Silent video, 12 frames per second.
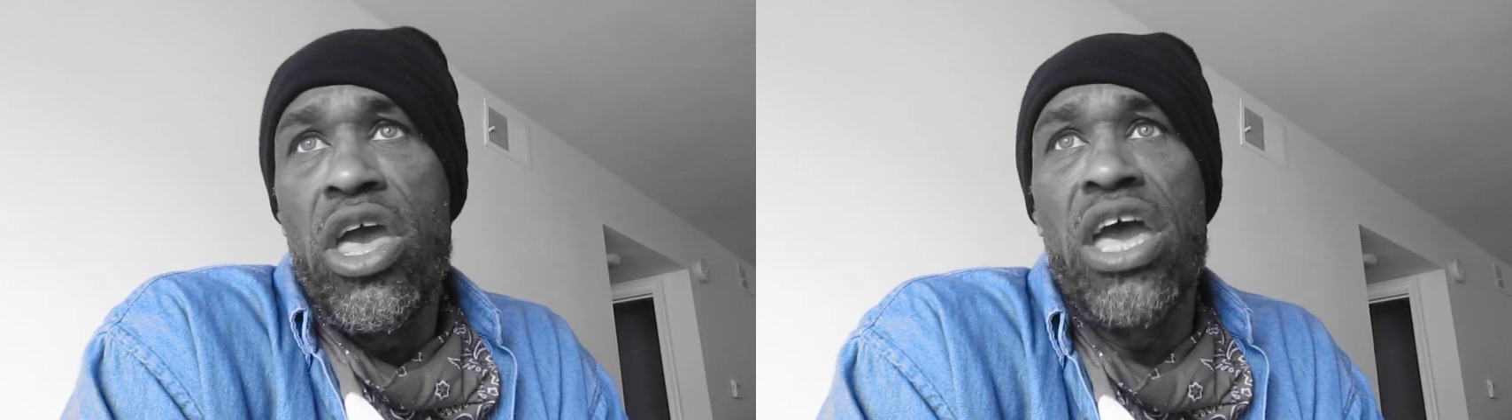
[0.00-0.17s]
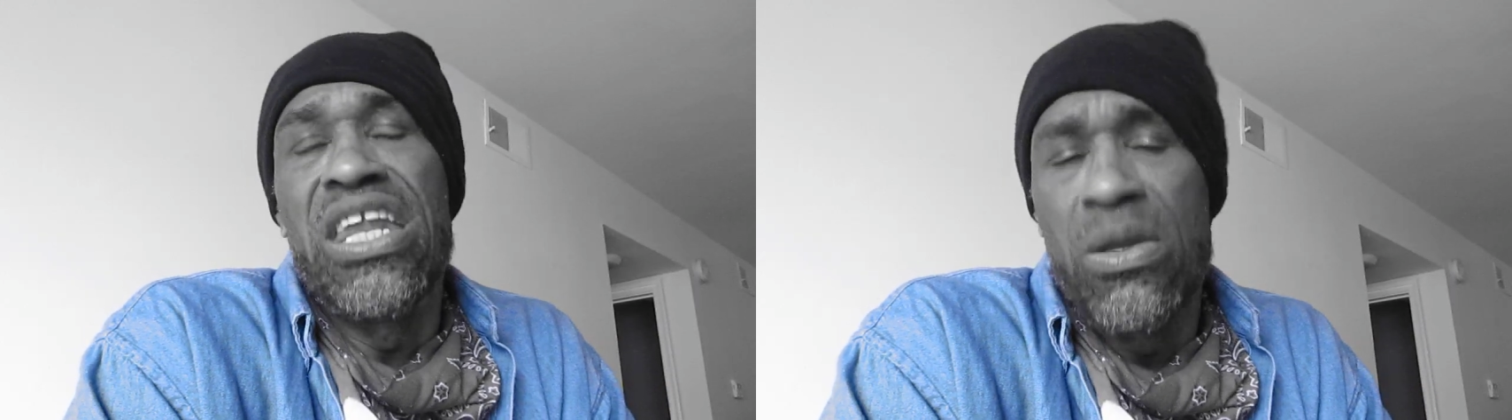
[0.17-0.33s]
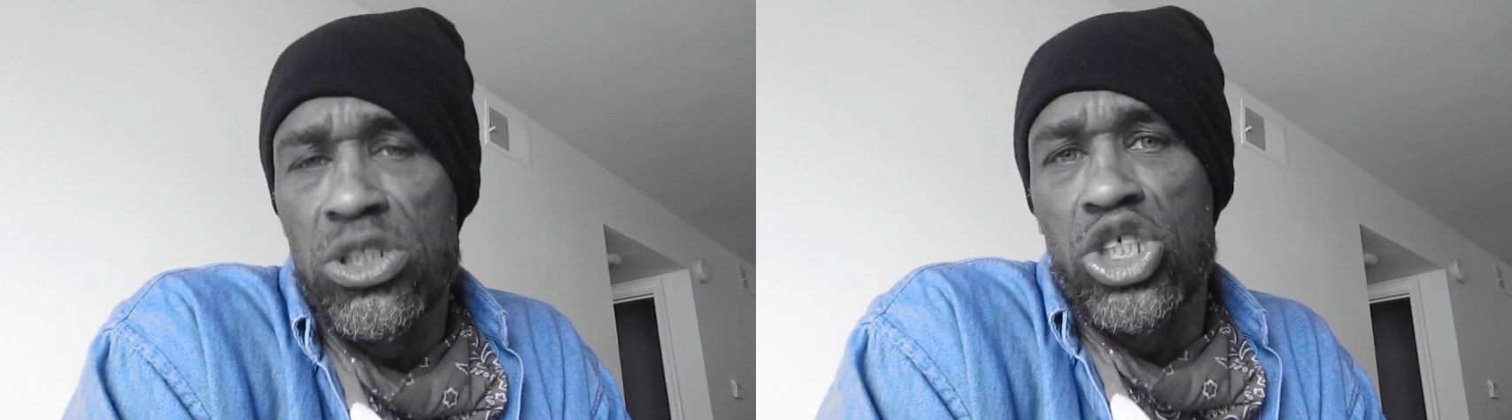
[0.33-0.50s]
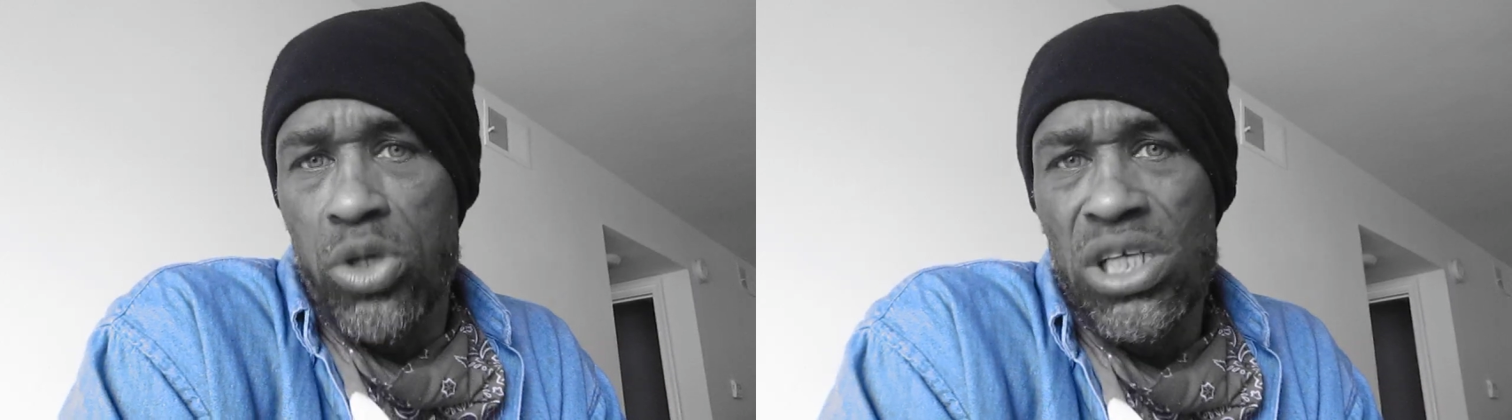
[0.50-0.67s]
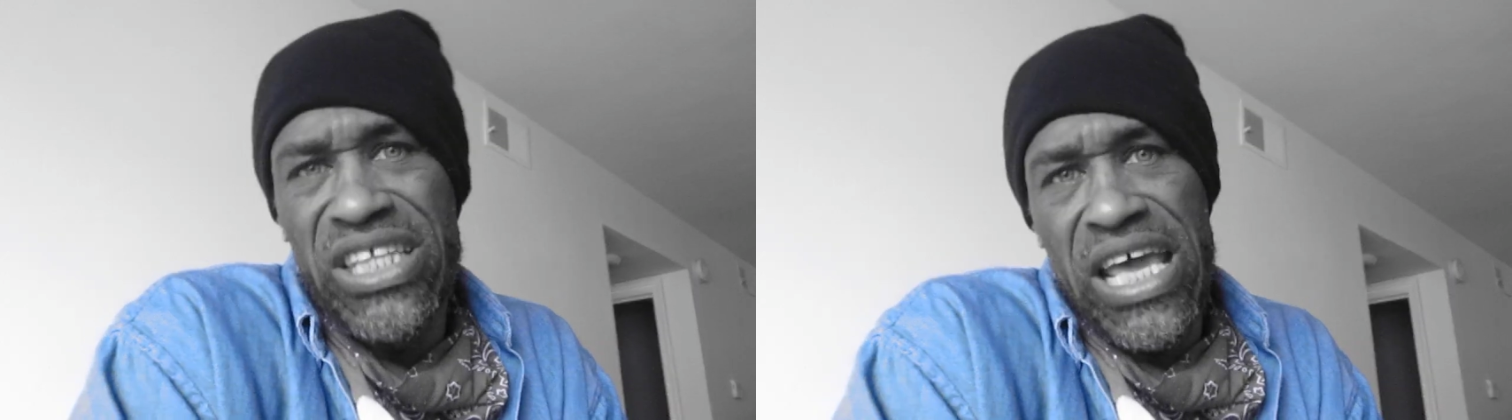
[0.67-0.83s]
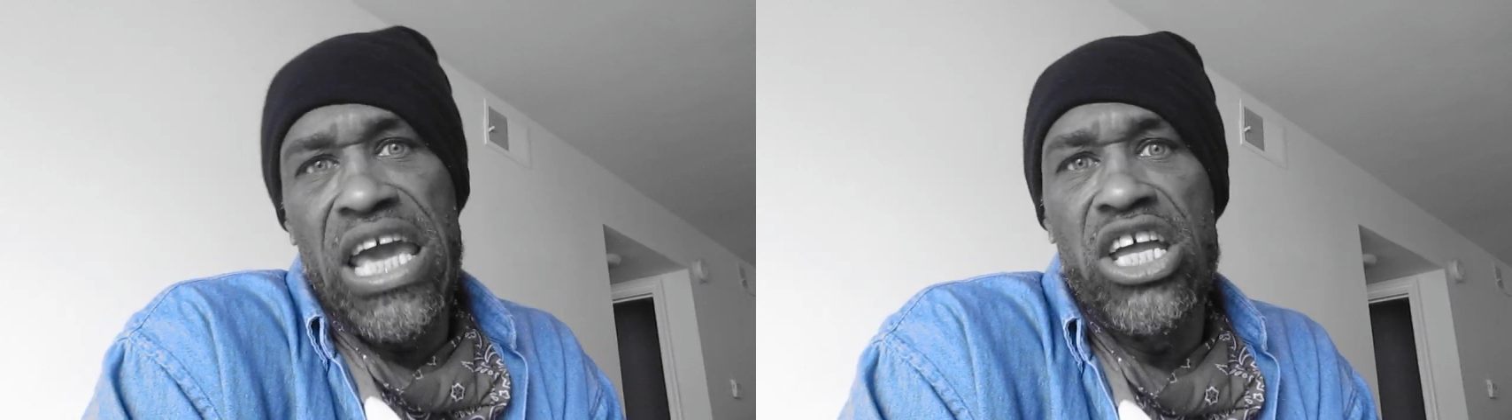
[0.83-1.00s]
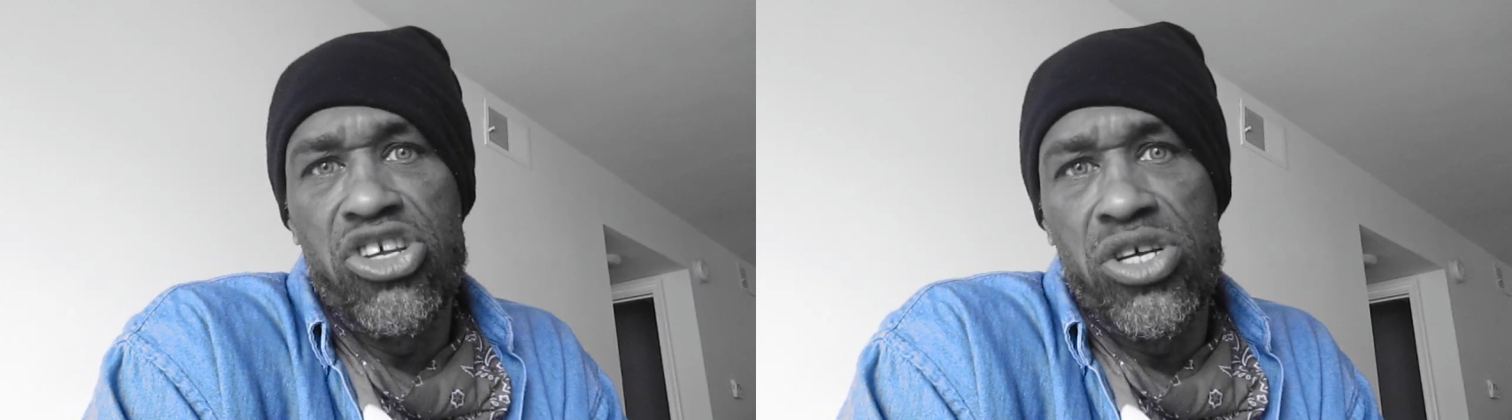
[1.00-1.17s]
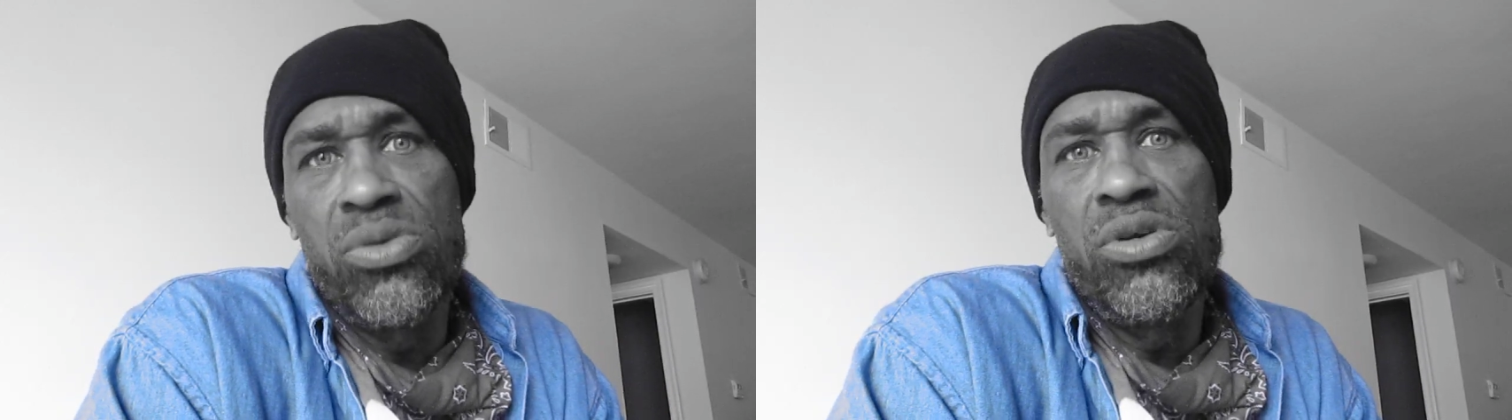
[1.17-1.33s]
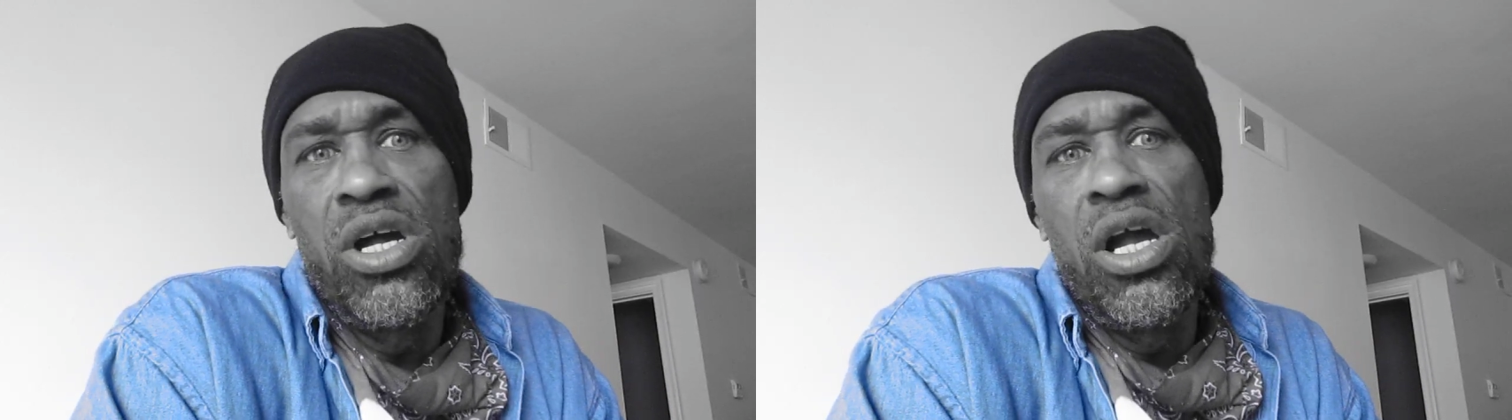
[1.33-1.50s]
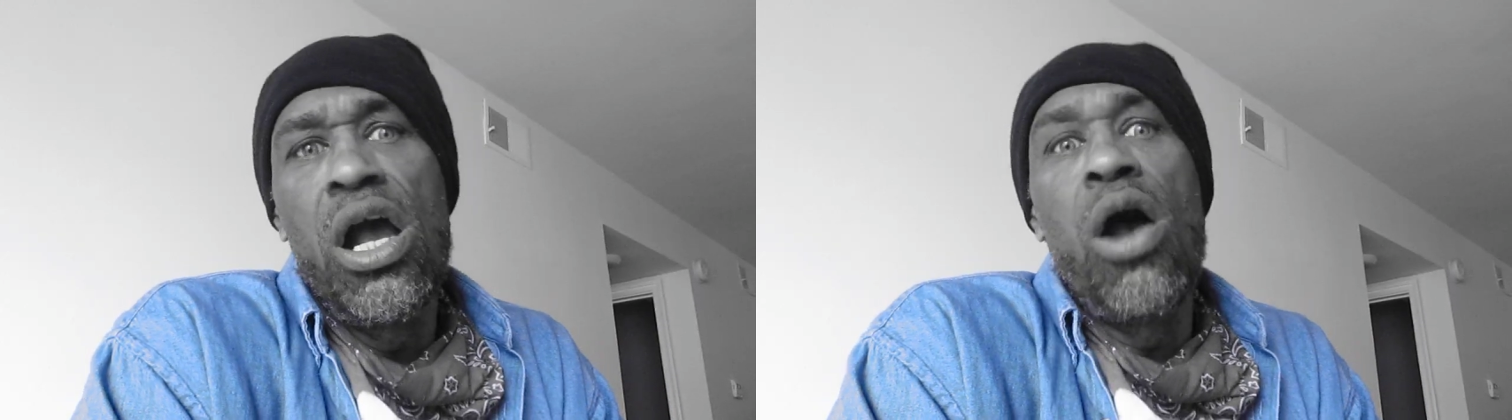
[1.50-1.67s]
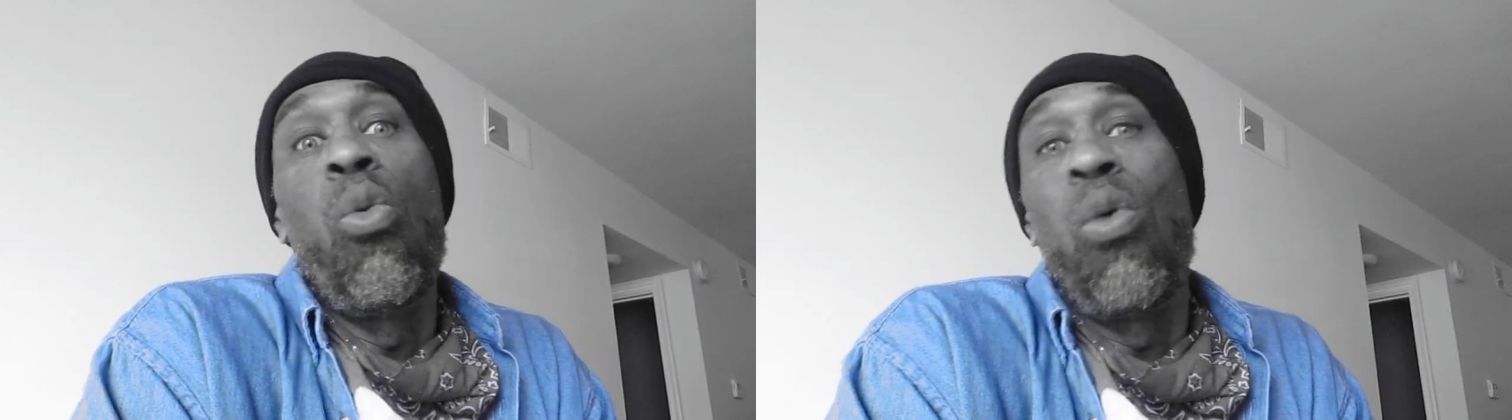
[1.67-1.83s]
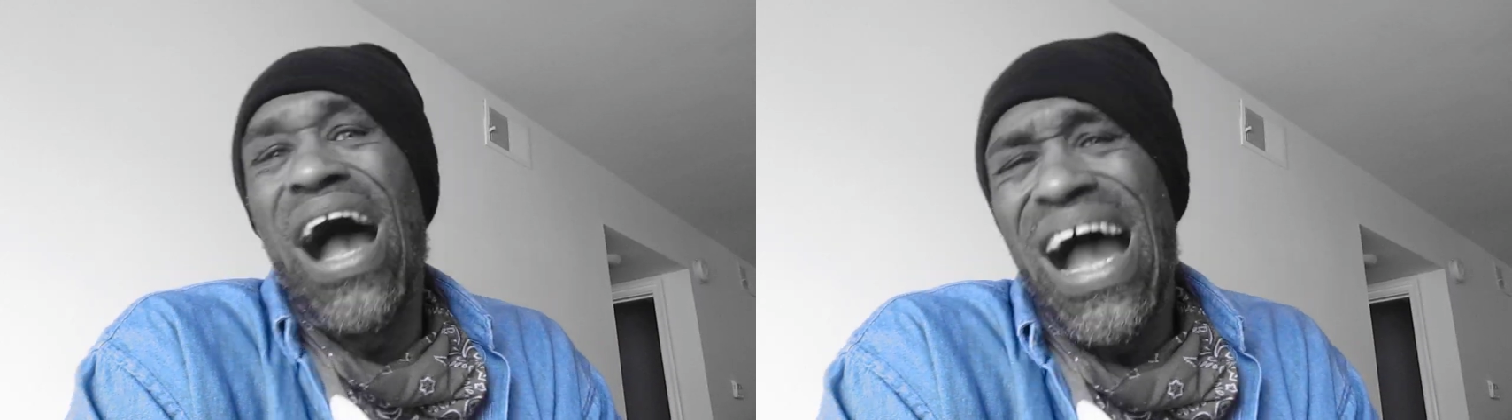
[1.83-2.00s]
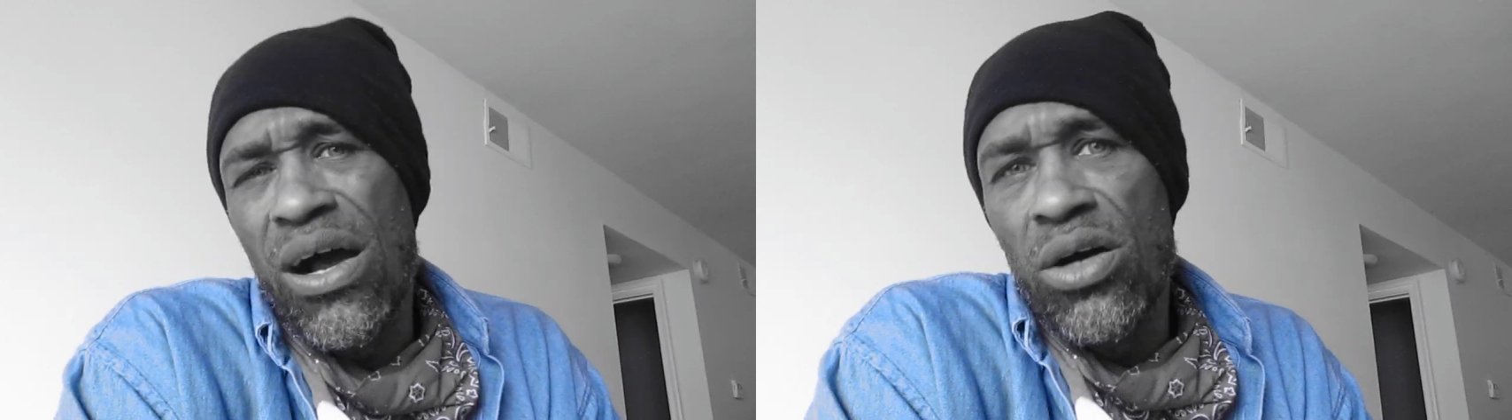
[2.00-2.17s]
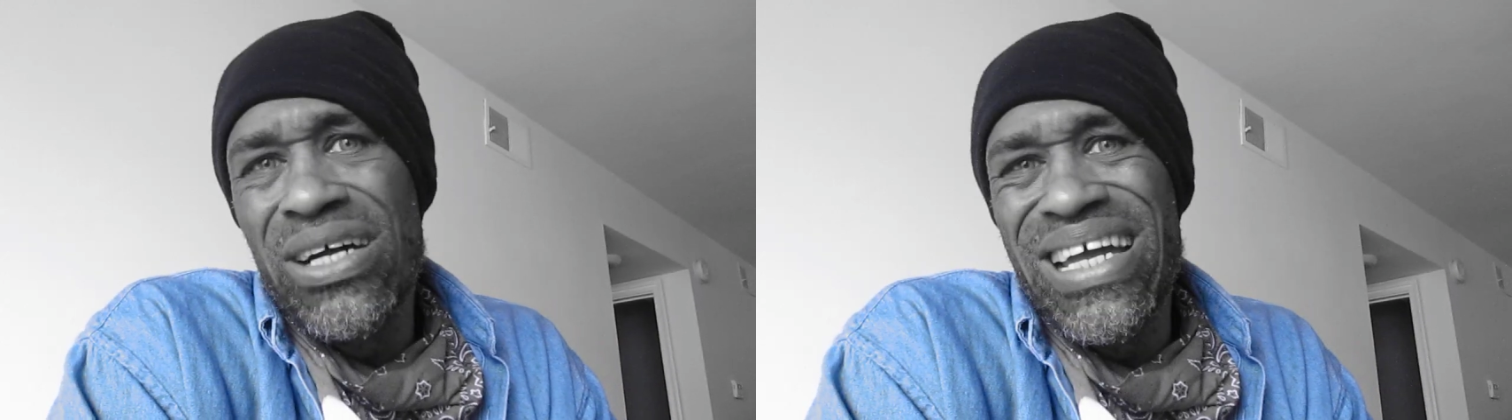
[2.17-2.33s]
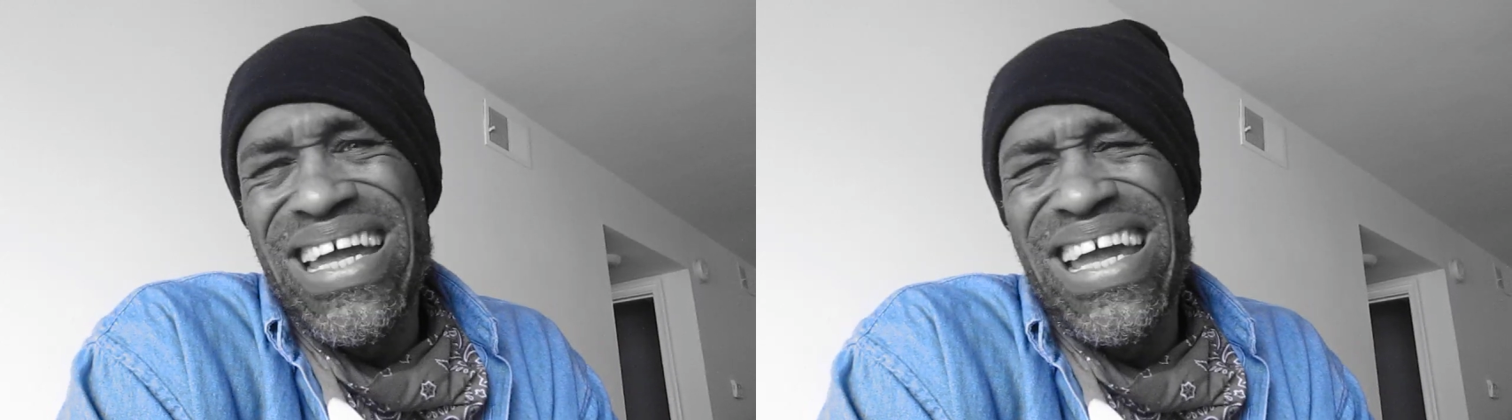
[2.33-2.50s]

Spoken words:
and they were taught to hate you while